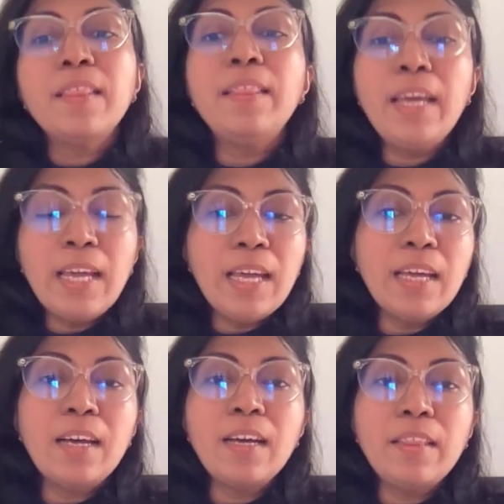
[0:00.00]
they
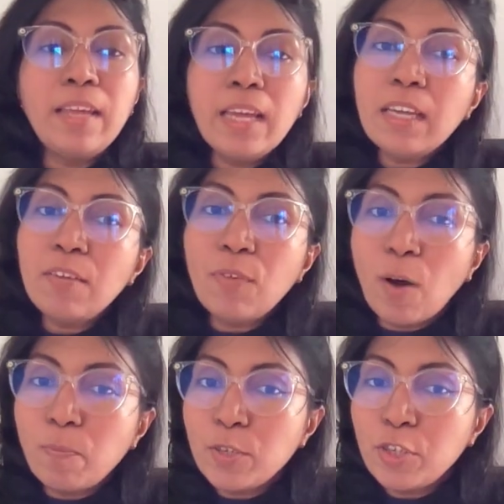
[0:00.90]
give
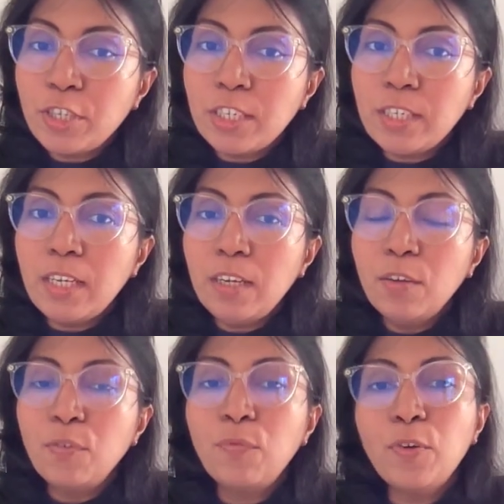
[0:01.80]
opportunity
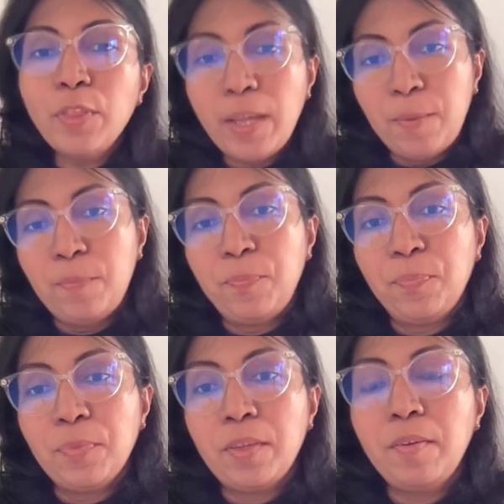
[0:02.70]
for them,
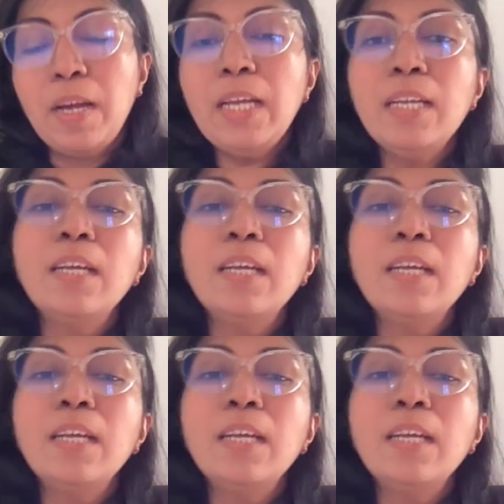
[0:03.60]
right?